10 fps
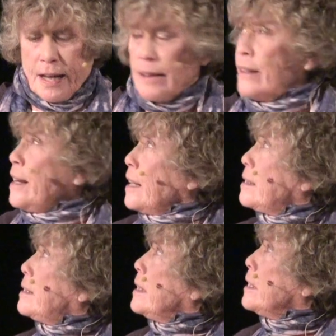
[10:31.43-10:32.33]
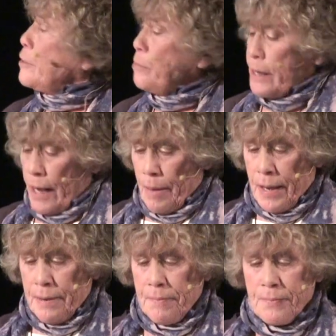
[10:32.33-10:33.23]
The next thing is
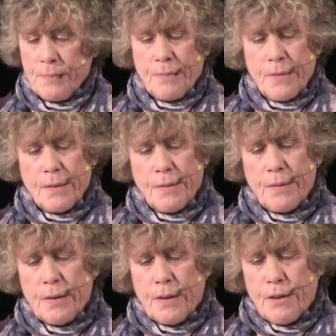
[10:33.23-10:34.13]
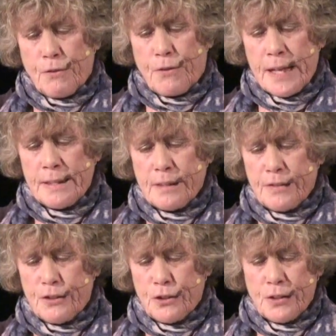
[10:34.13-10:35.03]
becoming friends of
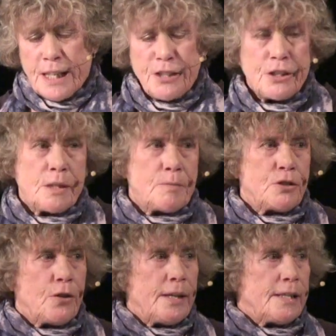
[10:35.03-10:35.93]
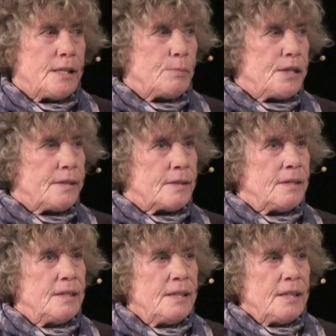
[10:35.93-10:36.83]
the Sooke Nation, and I'm sorry Linda
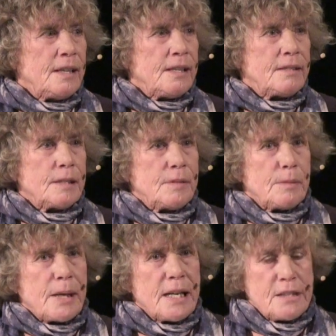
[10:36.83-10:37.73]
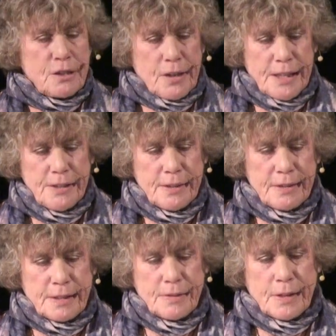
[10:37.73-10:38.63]
Bristol and some of the band's not here
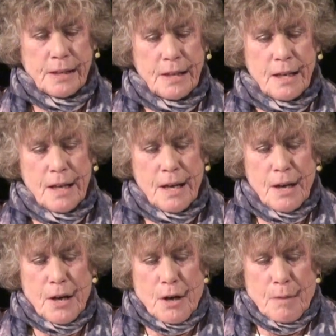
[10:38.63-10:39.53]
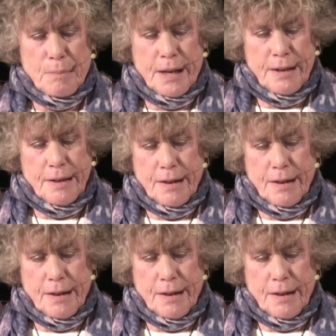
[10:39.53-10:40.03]
this evening. But